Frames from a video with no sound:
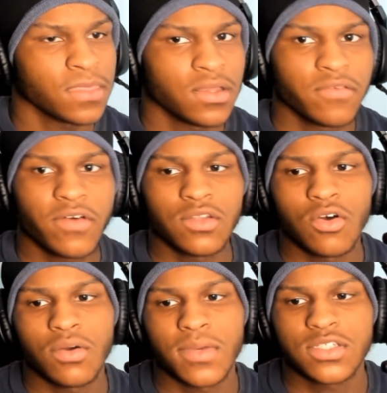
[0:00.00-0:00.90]
Follow
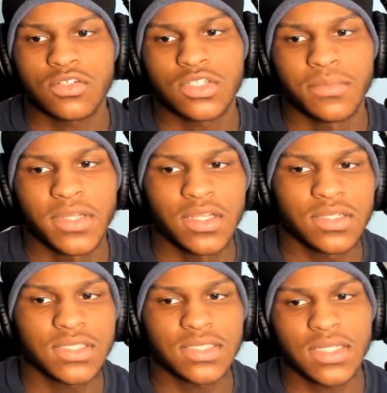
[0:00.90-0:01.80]
all my social
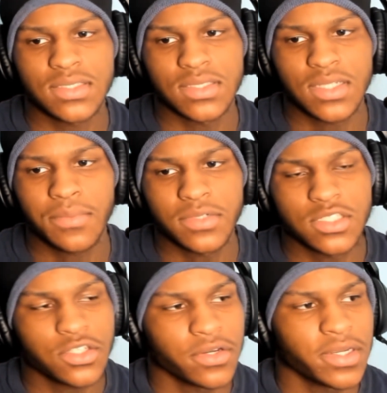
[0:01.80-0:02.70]
medias that's at the top of the
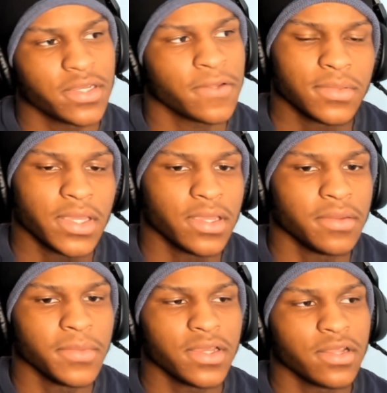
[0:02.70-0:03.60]
screen. Hey,
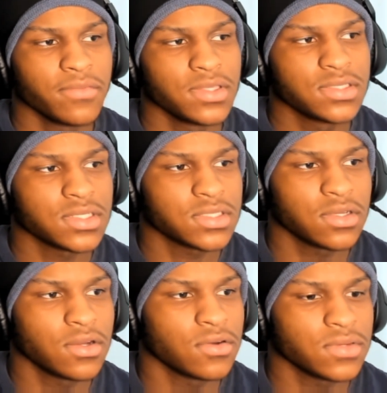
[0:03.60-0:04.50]
man, they really took the
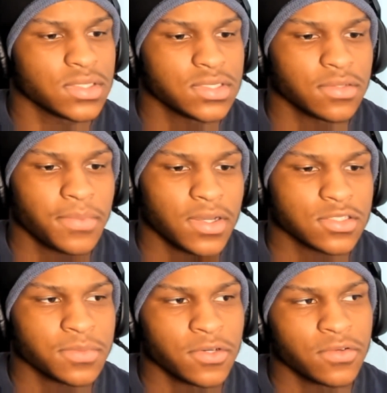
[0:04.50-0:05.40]
GOAT. They took Pop
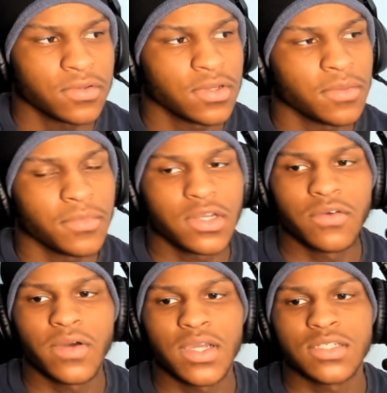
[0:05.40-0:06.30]
Smoke. But
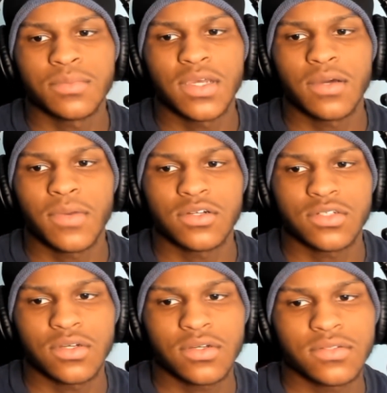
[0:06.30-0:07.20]
anyways, man, I'm out, y'all.